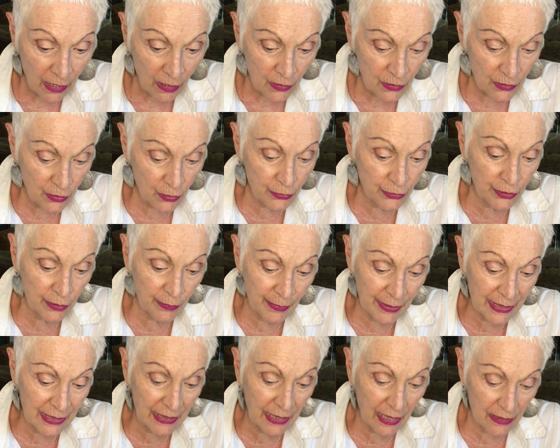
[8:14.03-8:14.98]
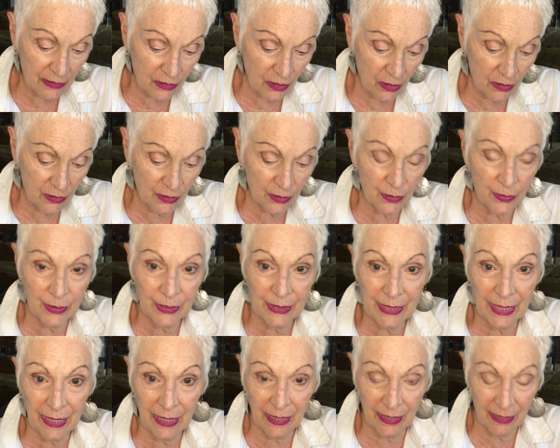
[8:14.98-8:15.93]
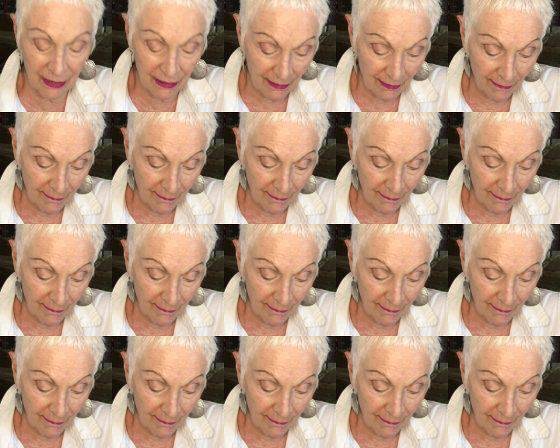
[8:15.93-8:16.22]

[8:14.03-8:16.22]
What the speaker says: So to me, that's also saying